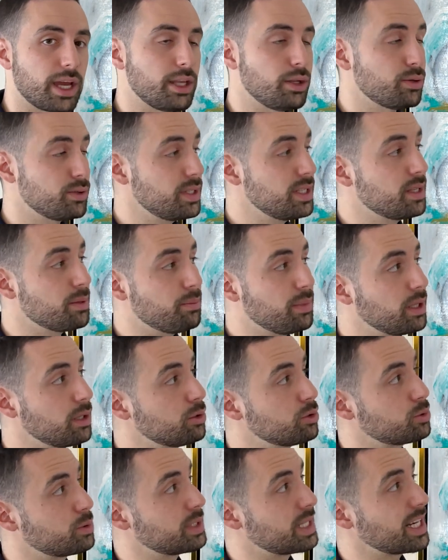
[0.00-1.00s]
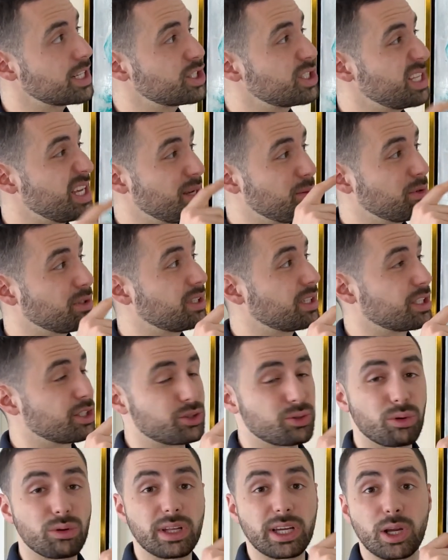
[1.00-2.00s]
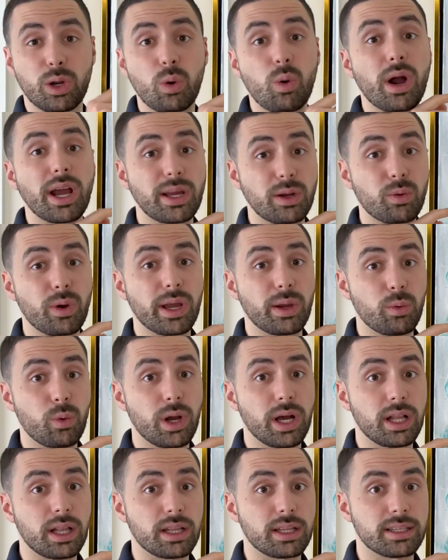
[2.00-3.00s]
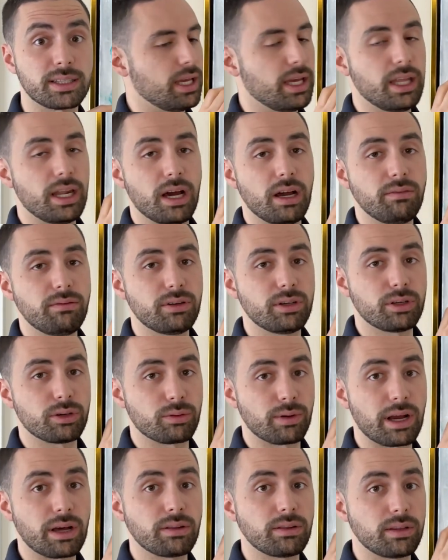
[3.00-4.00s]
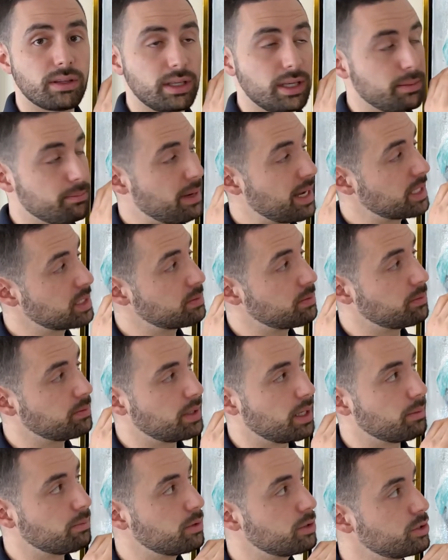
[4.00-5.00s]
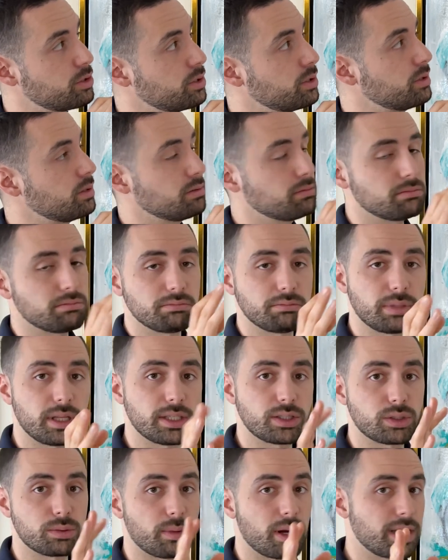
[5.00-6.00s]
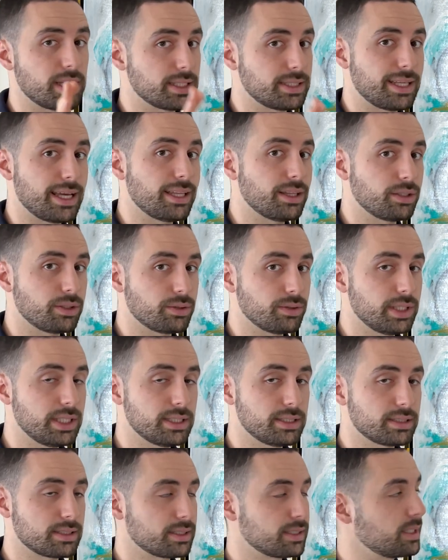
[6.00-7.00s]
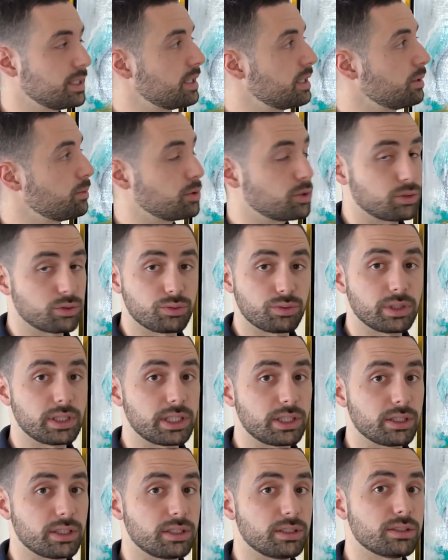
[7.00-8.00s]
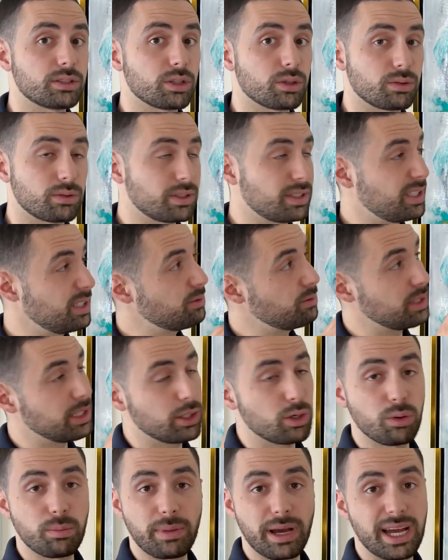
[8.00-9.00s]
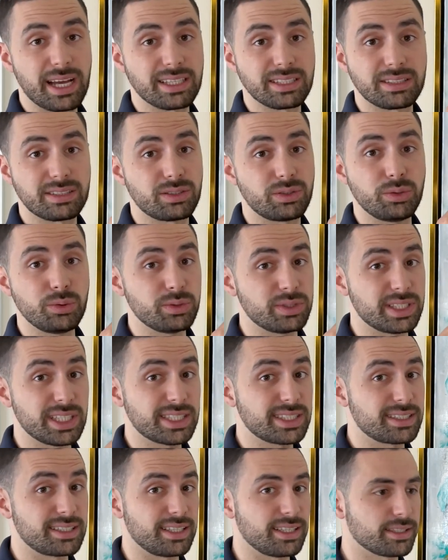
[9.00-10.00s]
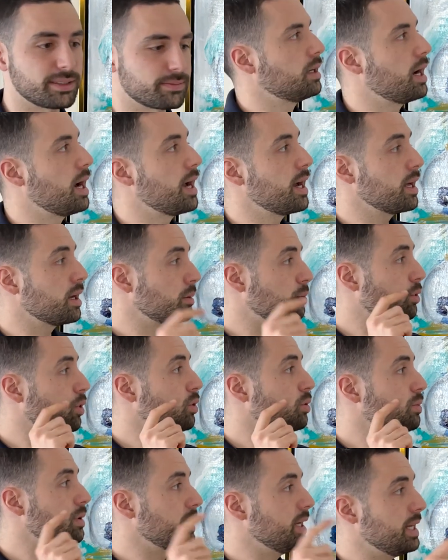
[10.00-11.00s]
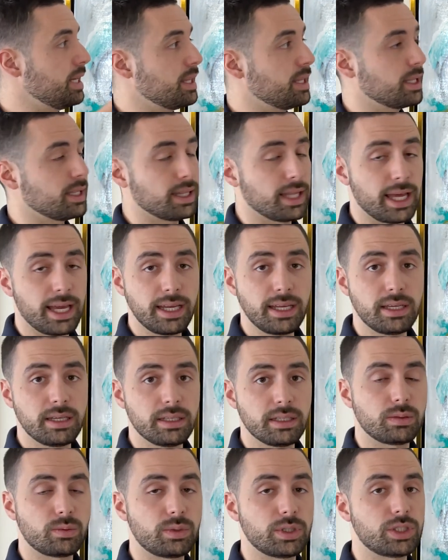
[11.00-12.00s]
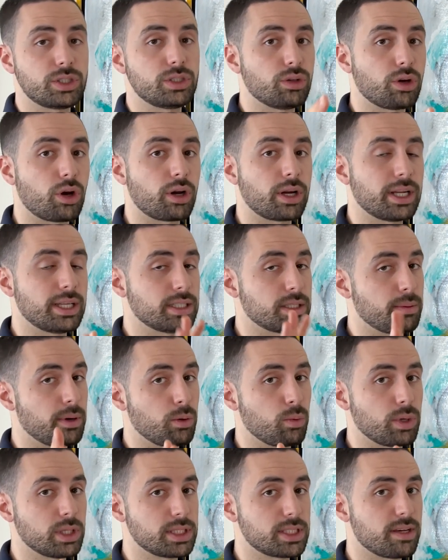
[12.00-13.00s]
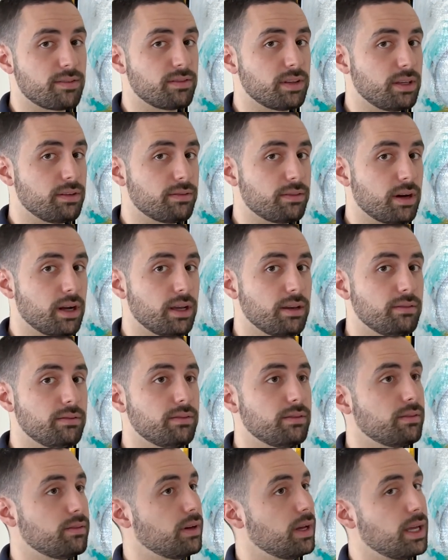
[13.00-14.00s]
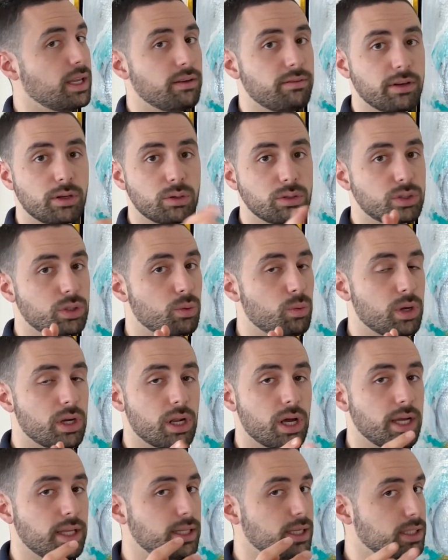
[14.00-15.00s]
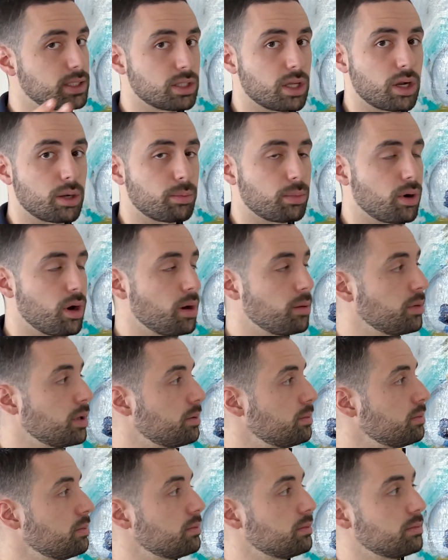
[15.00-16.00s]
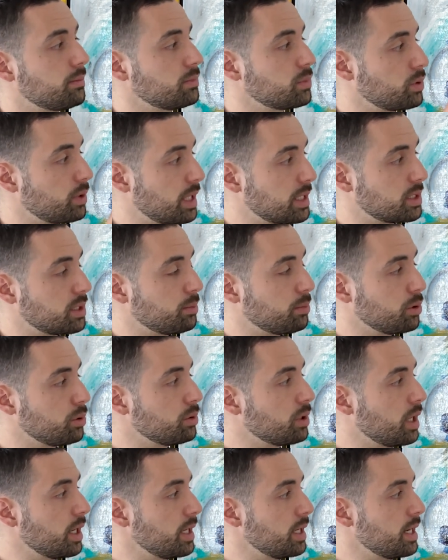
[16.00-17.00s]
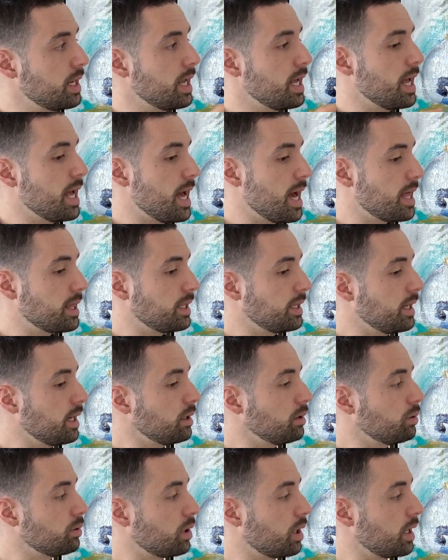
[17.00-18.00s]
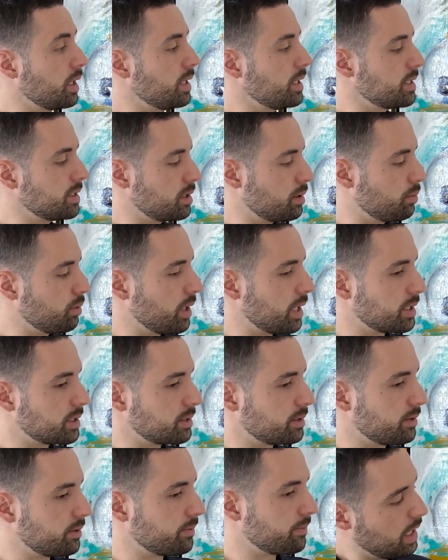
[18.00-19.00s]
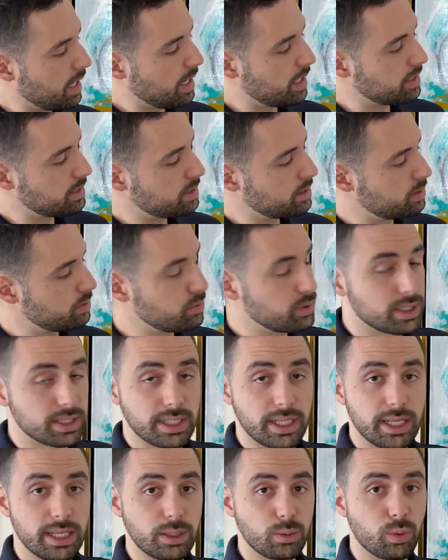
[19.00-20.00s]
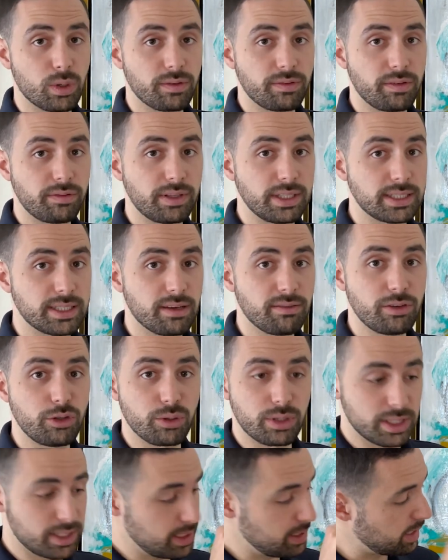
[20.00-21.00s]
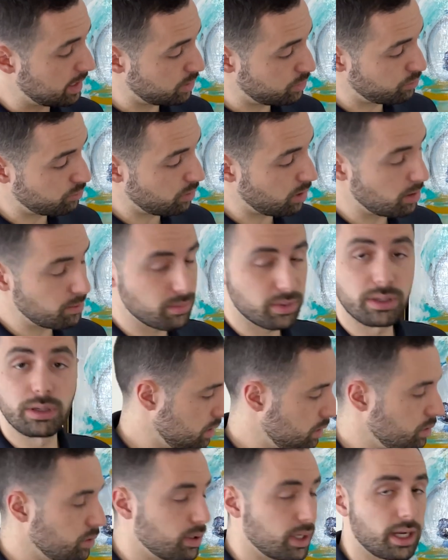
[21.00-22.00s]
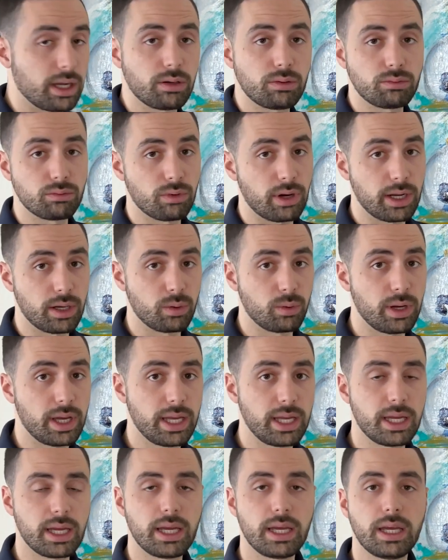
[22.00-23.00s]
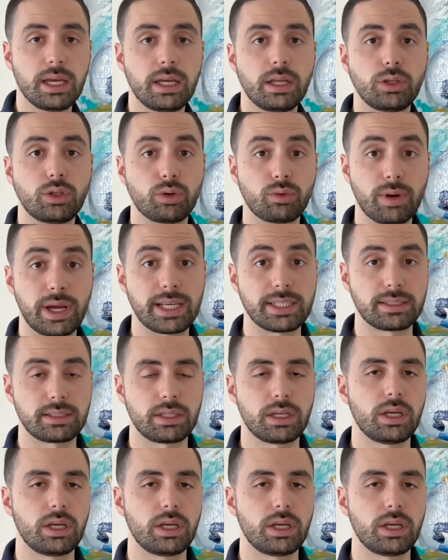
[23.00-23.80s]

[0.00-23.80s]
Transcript: And you see the Billows was actually able to control it quite well. It hovered around the maximum temperature, plus or minus 10 degrees, which was really good. So didn't really go past 260. I had a probe in the leg, which target is about 175. And if it goes to 190, it's not a problem. So that's the blue line. And the yellow line is the breast. As soon as it hit 157, you can see that drop, took it out right away to rest.